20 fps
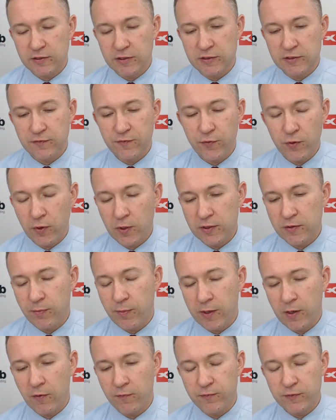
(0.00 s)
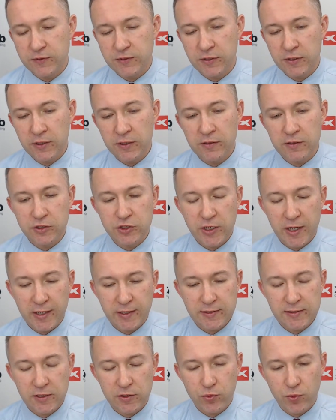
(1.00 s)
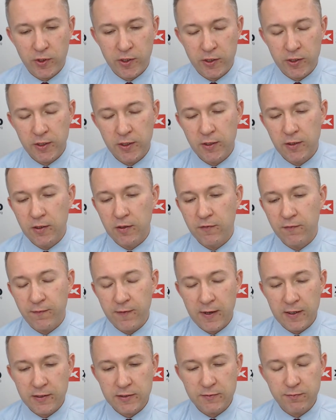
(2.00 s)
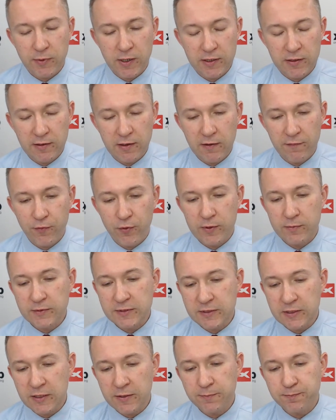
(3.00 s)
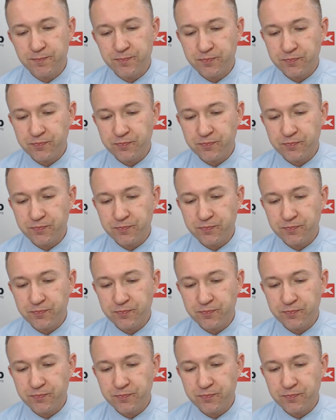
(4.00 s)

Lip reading: It's fueled by obviously the checks that were financed by the FOMC.